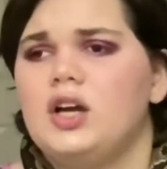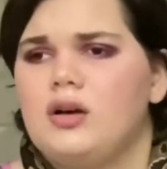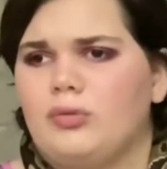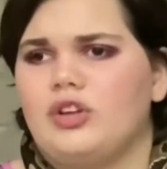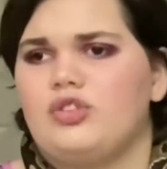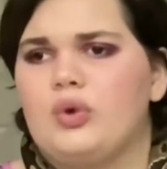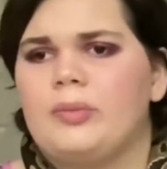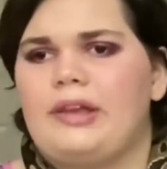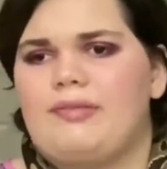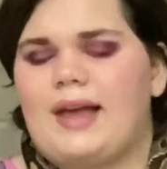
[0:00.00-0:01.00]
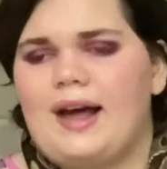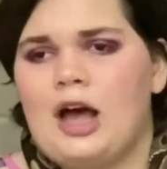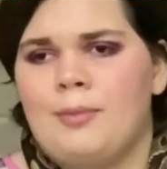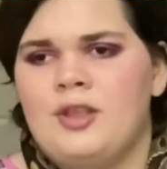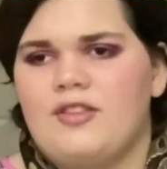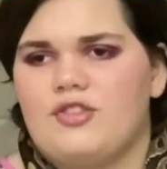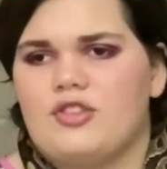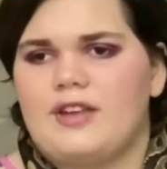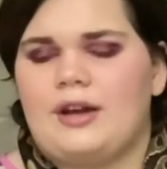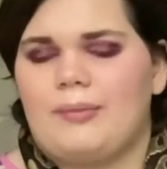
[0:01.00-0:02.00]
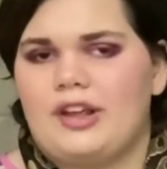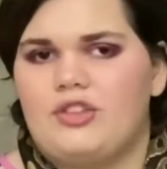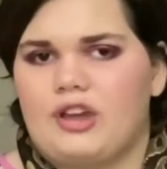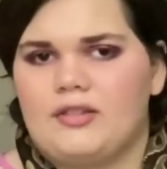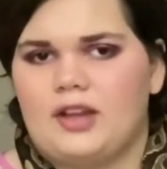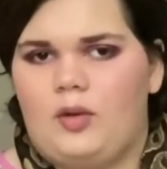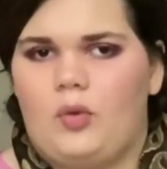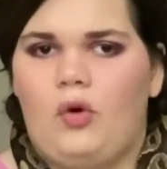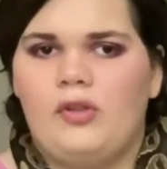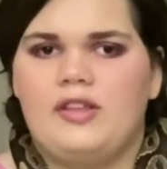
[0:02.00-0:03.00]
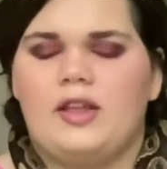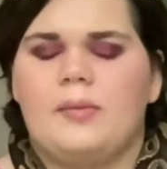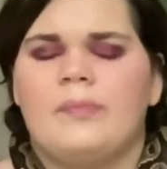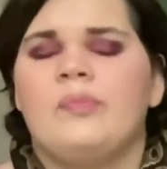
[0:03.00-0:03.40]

which normally if that happens, I'll just kind of readjust how I'm holding them.